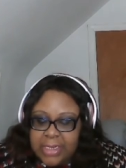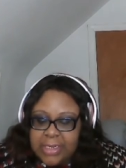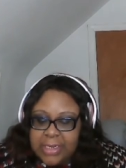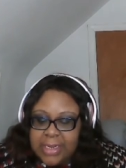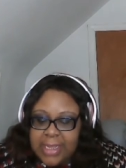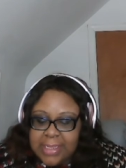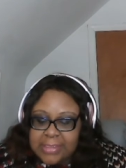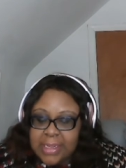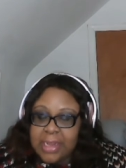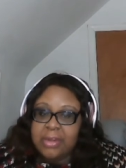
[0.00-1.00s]
the
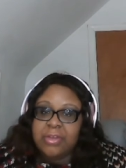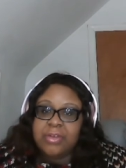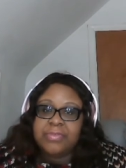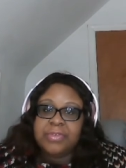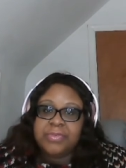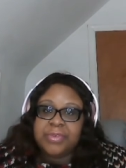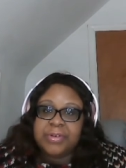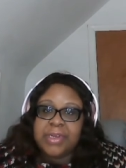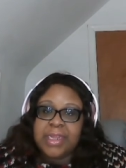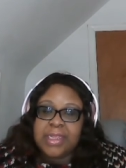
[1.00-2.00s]
last, I love the
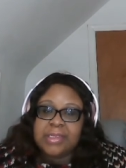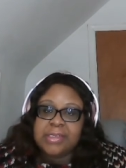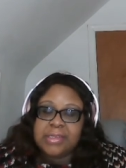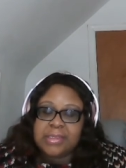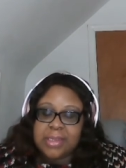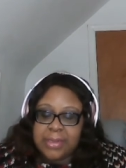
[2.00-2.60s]
very last